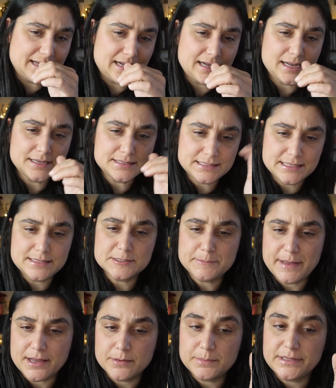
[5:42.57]
I see this
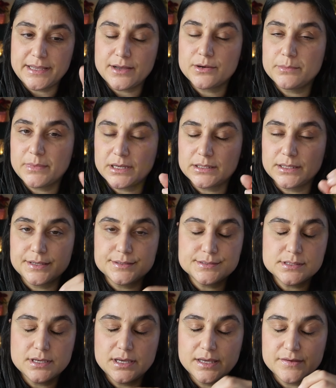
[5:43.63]
pattern play out in my
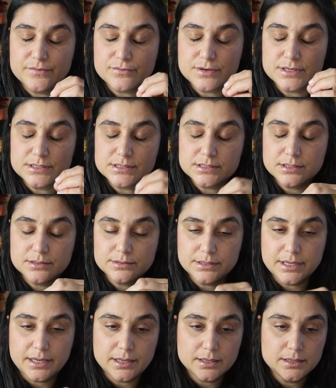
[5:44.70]
clients every single
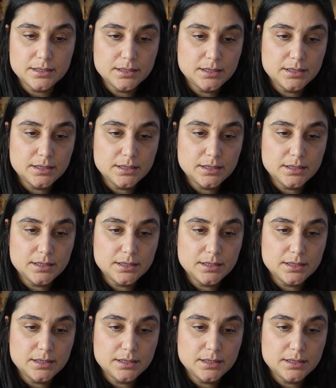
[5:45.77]
day.